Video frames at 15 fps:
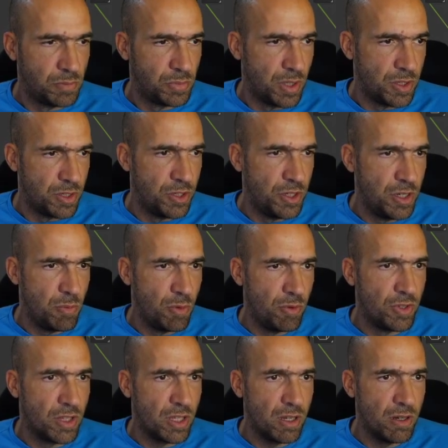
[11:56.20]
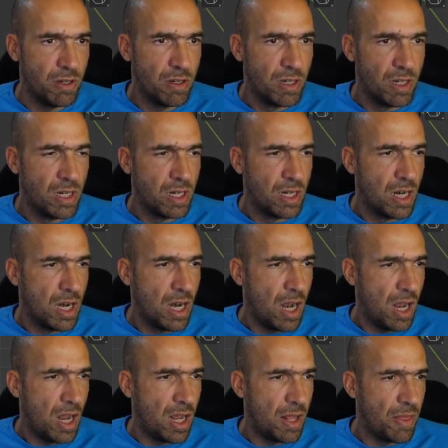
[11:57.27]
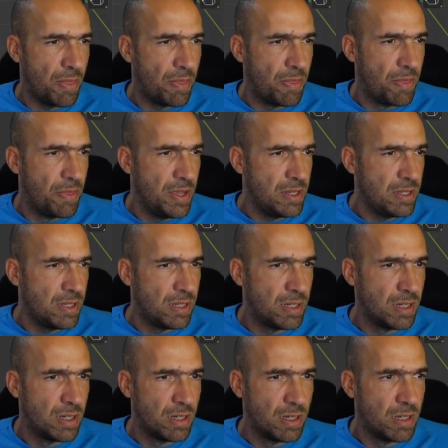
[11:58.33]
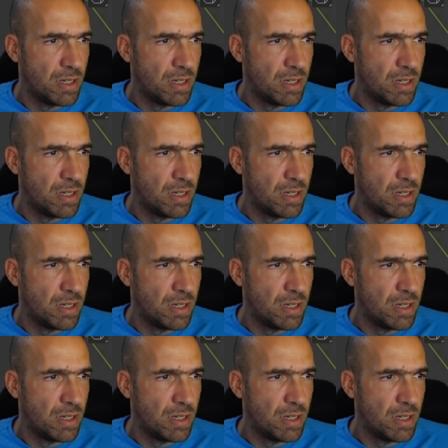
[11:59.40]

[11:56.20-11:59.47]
Press G, move it here, and this